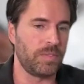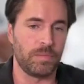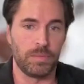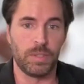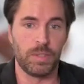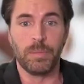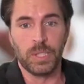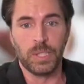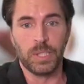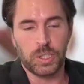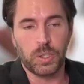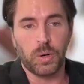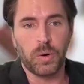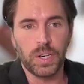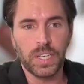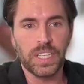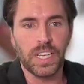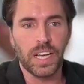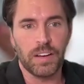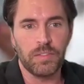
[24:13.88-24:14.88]
the
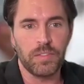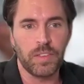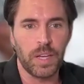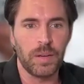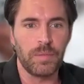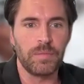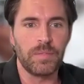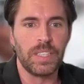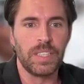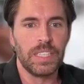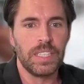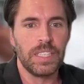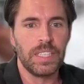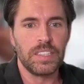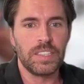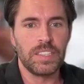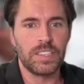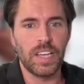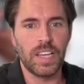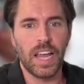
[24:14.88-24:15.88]
majority of them
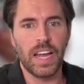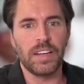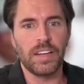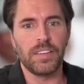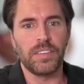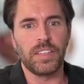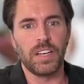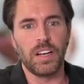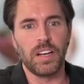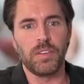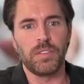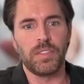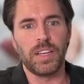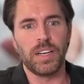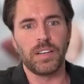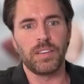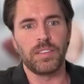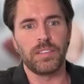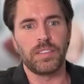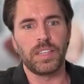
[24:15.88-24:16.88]
say,
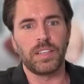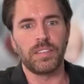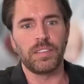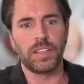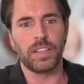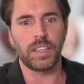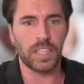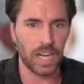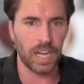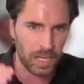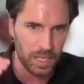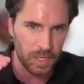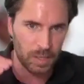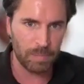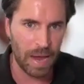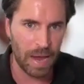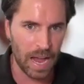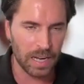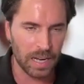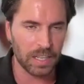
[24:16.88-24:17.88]
they're
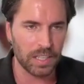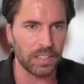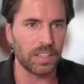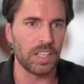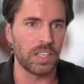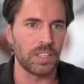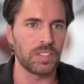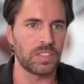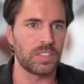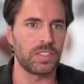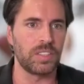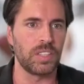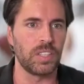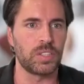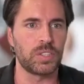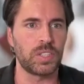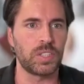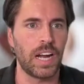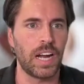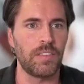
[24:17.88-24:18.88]
cutting back on those
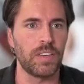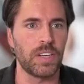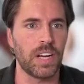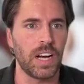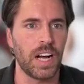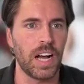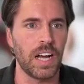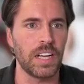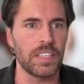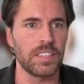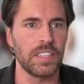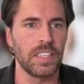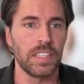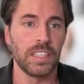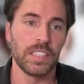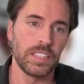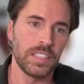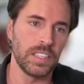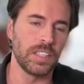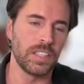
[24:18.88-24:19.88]
travel costs,
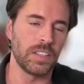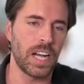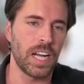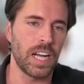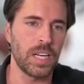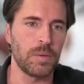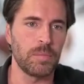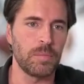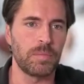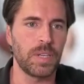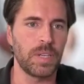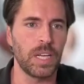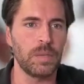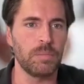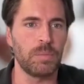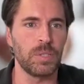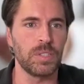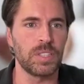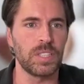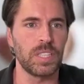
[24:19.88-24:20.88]
kind
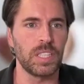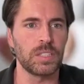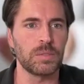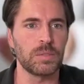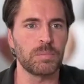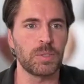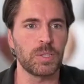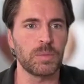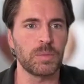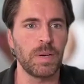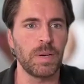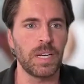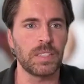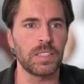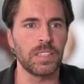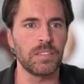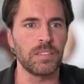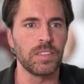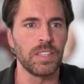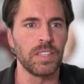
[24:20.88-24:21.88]
of puts things in
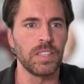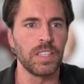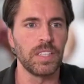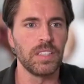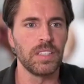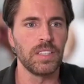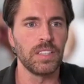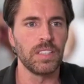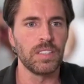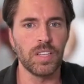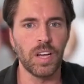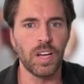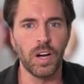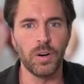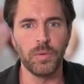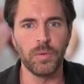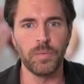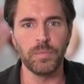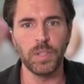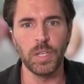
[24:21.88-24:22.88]
perspective.
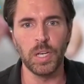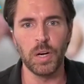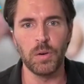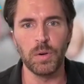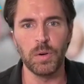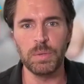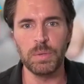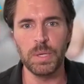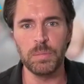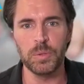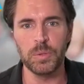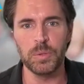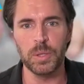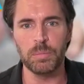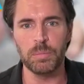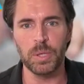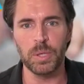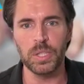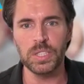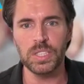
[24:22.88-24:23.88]
So, when people
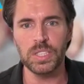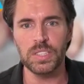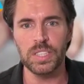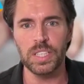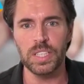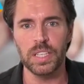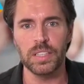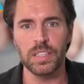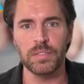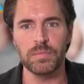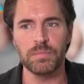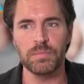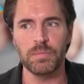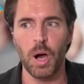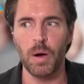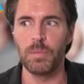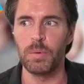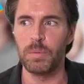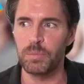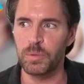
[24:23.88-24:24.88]
are purchasing
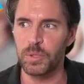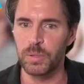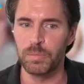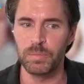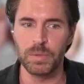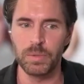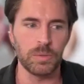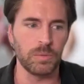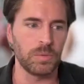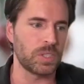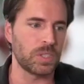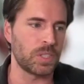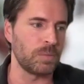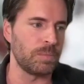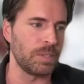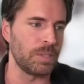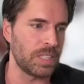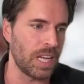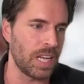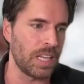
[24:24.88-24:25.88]
home improvement, which could
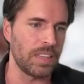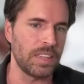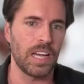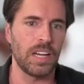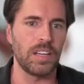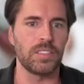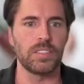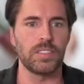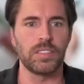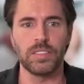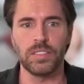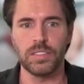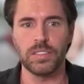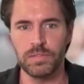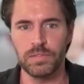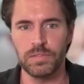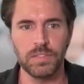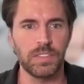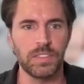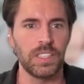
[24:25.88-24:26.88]
be 10,000
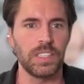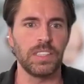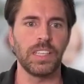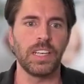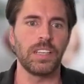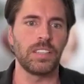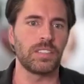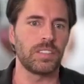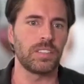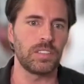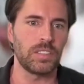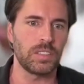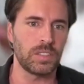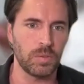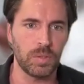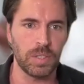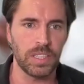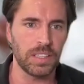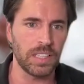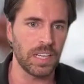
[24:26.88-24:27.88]
or 15,000 or
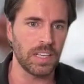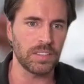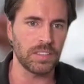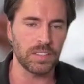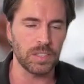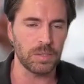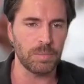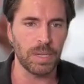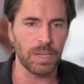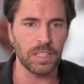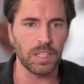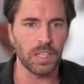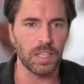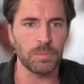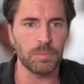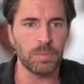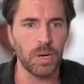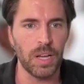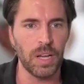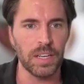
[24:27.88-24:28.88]
20,000, depending on
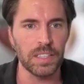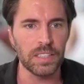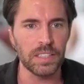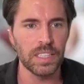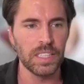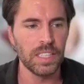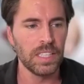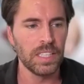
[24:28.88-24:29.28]
the product,